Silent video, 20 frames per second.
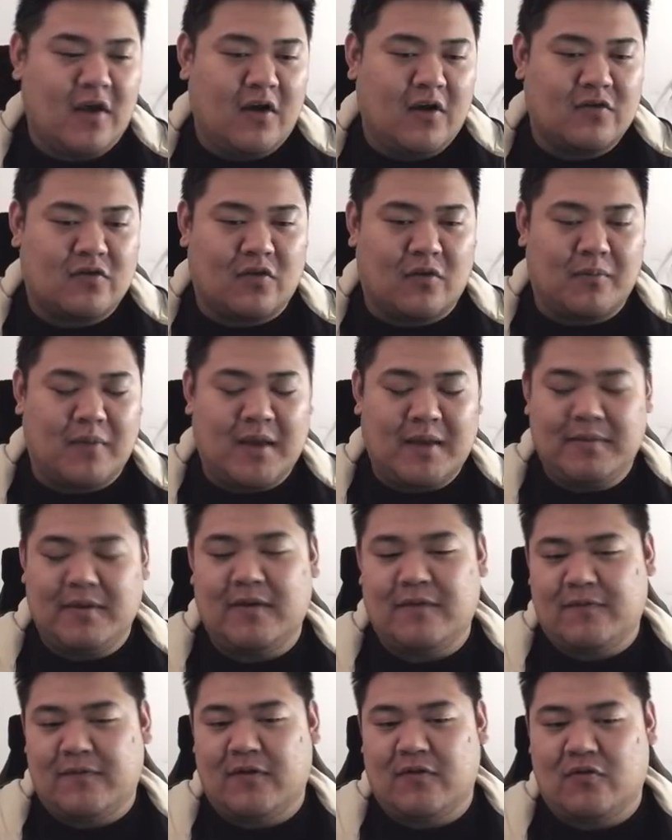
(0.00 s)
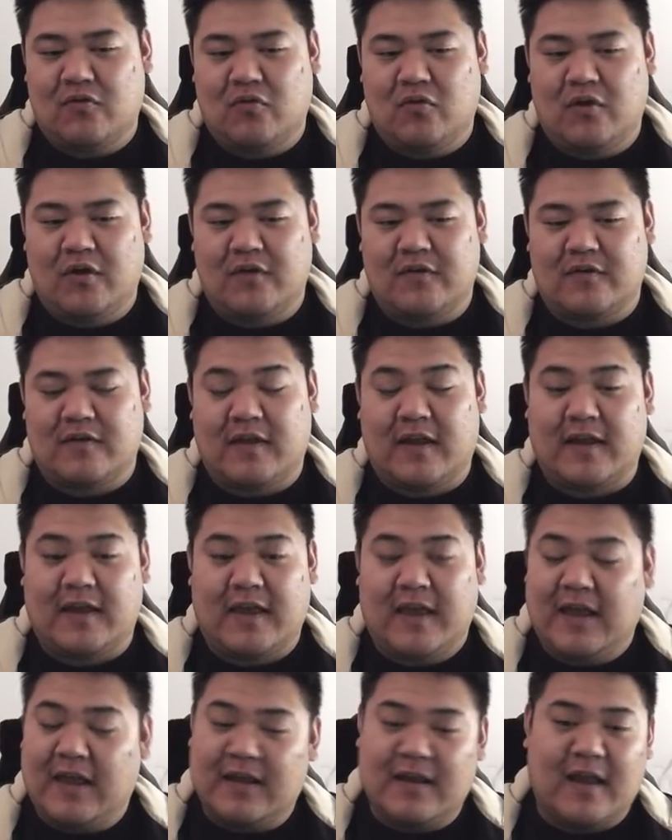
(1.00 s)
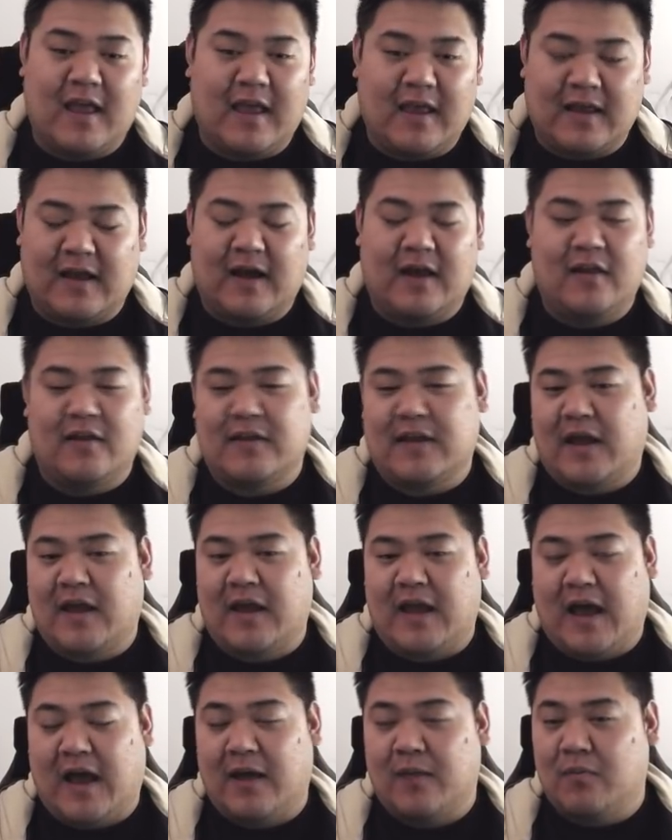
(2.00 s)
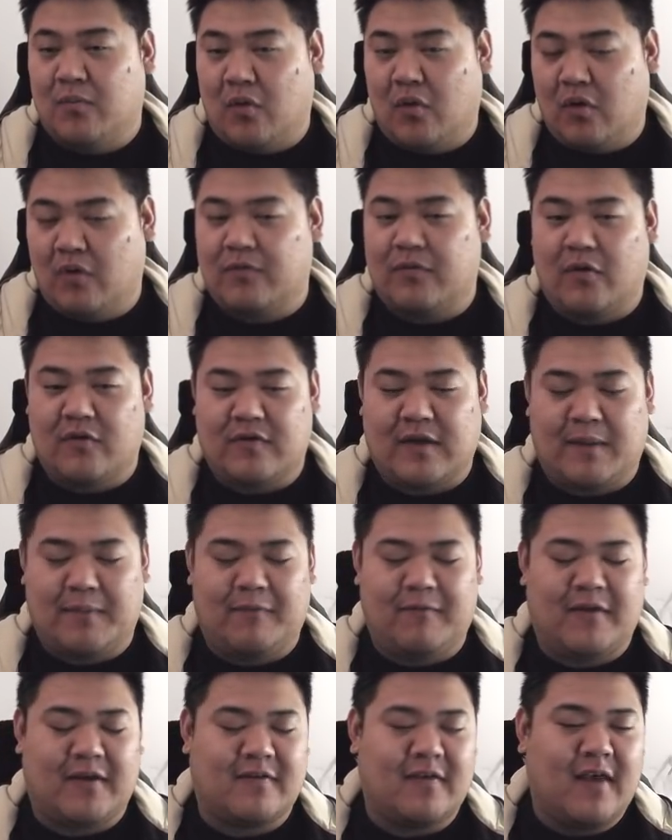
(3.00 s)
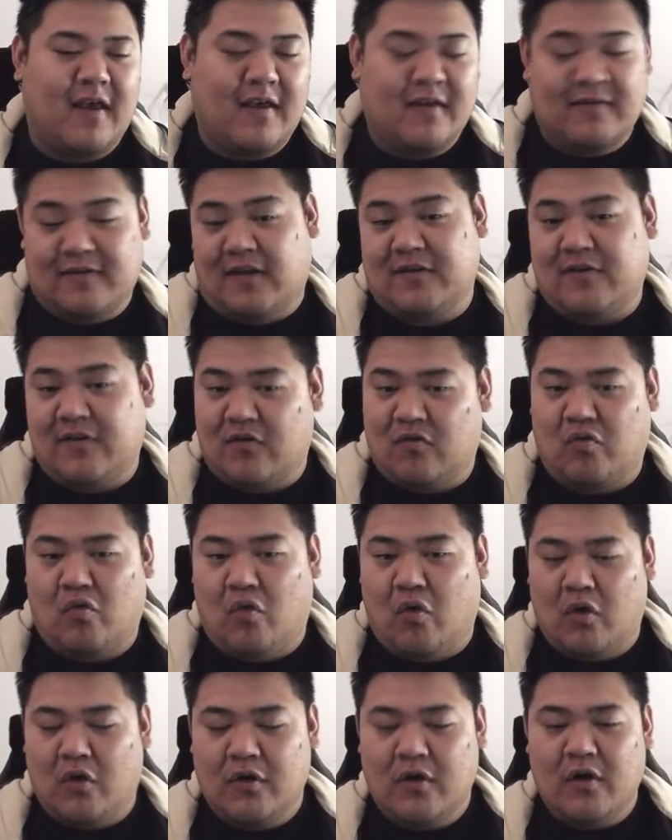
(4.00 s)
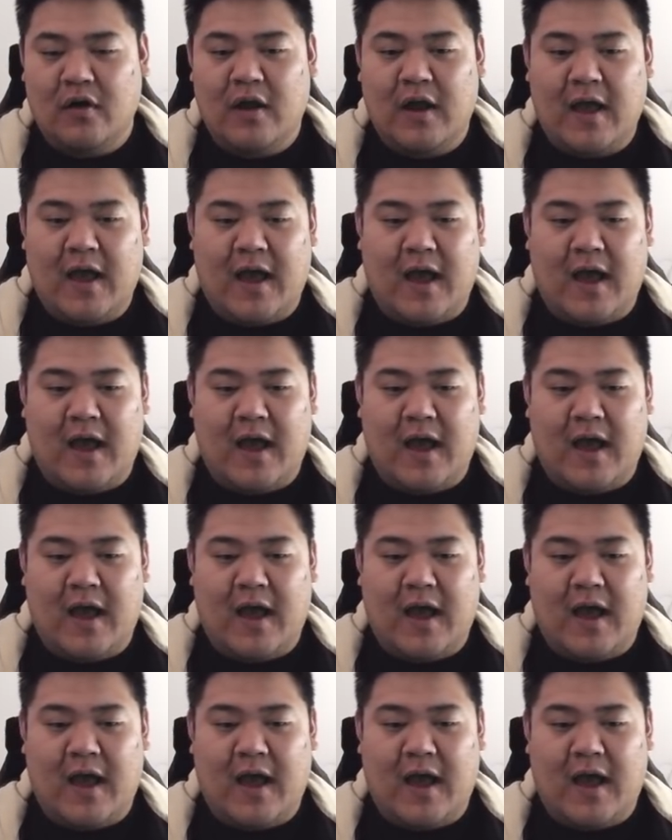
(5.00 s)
So maybe if this was like in a color that had more of those type of effects, such as water,